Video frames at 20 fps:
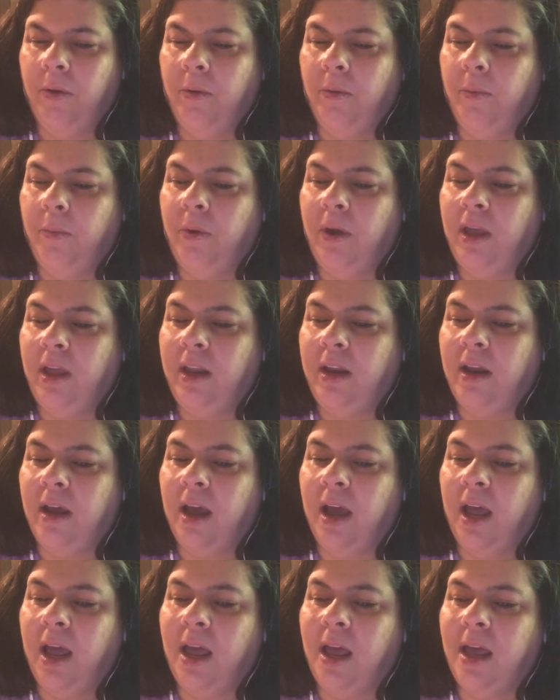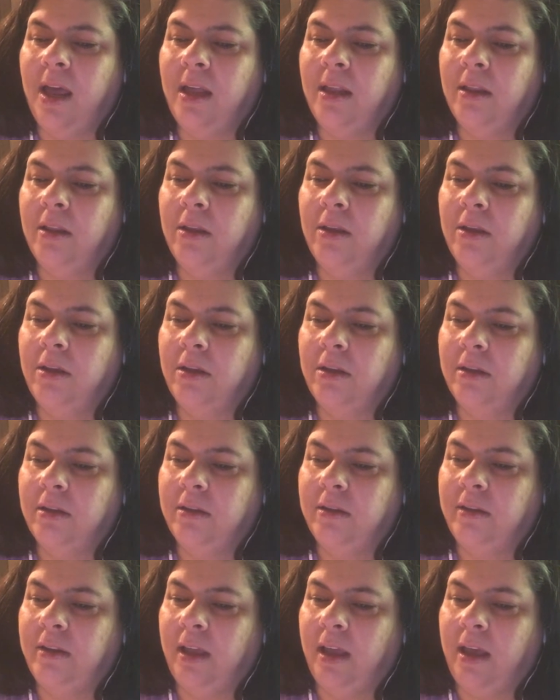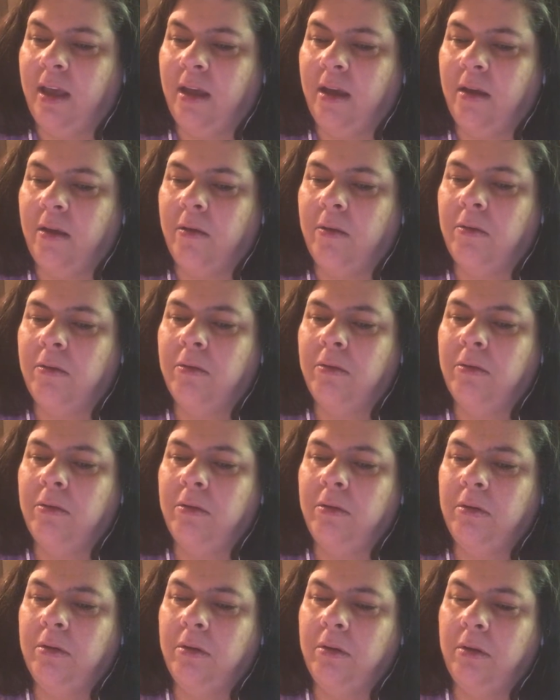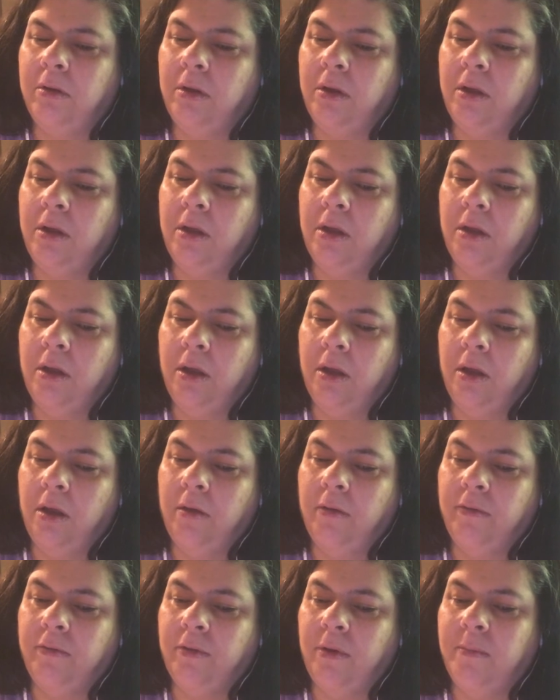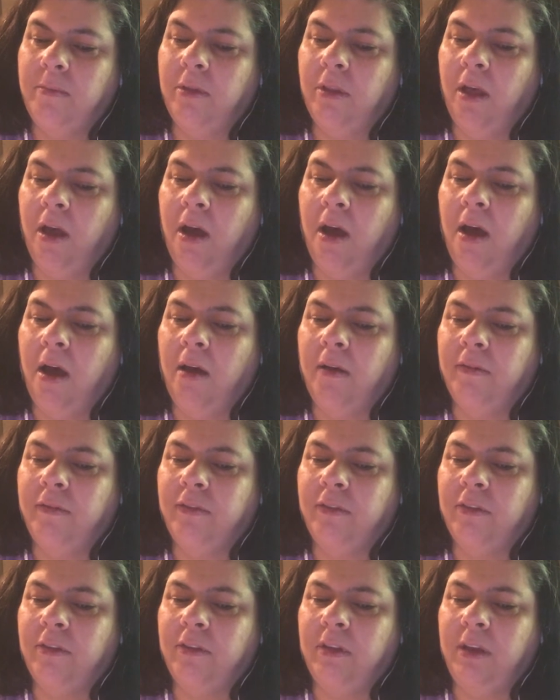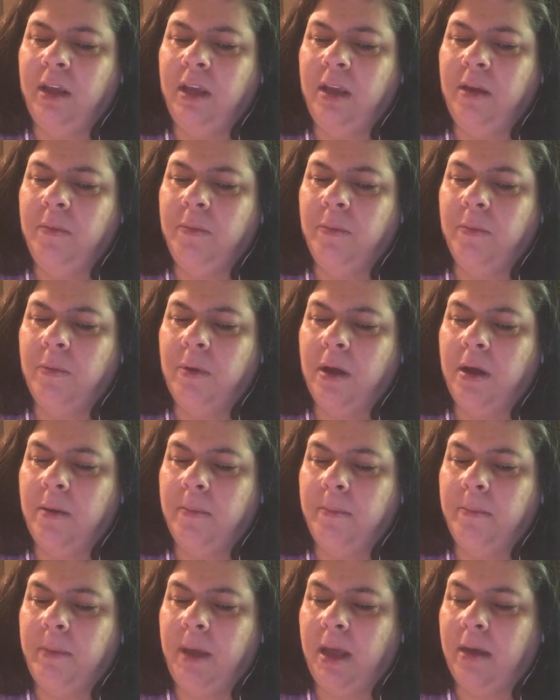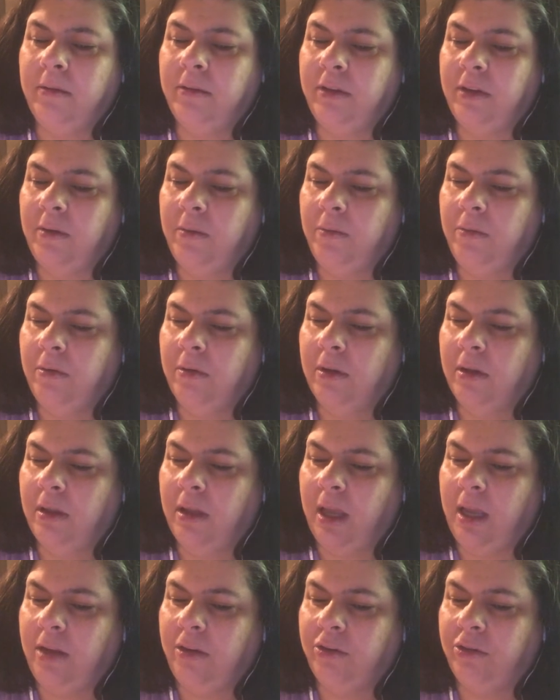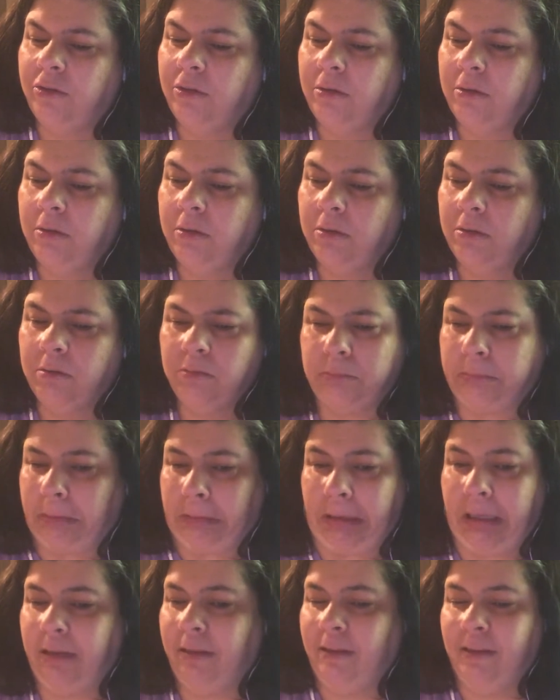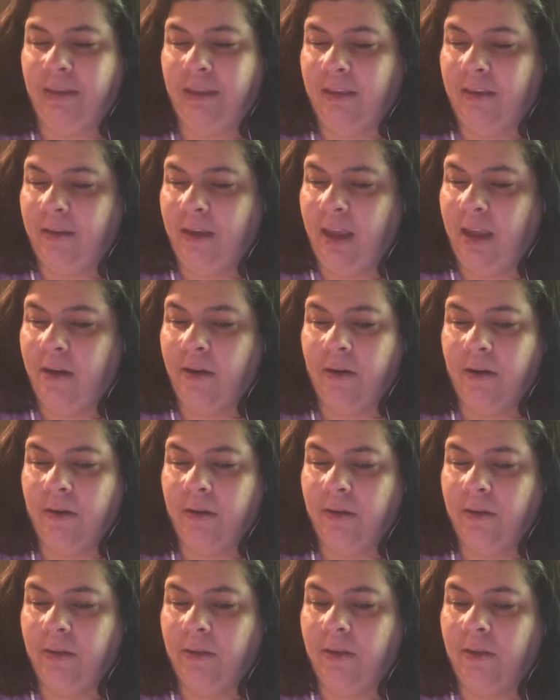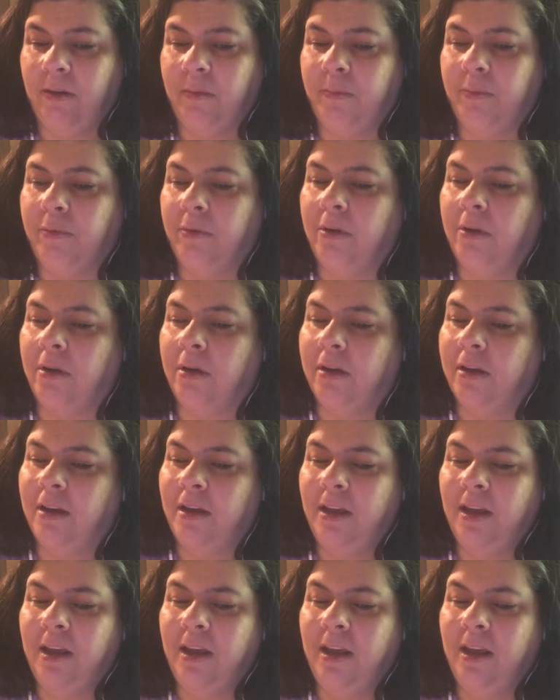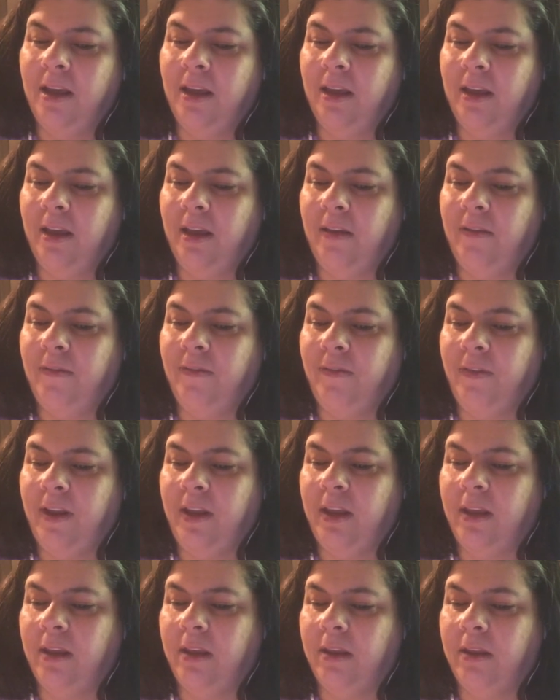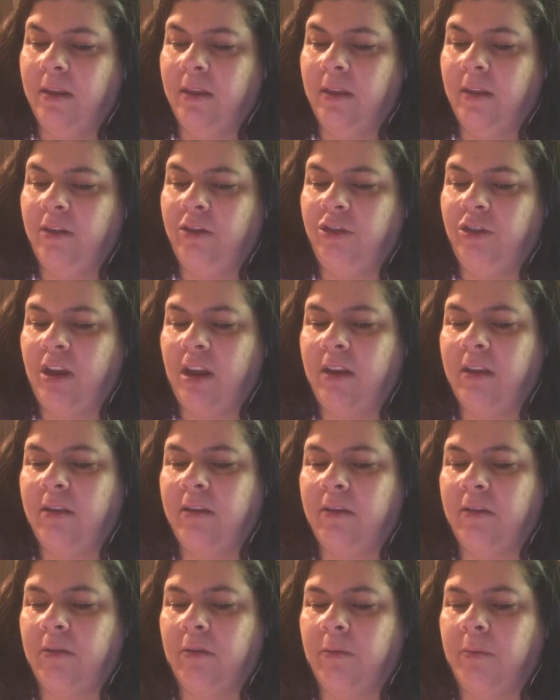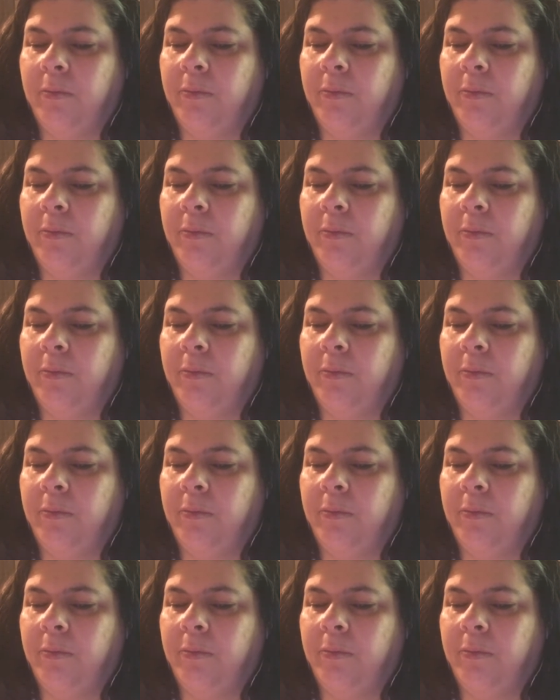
When I look down from lofty mountain glacier and hear the brook and feel the gentle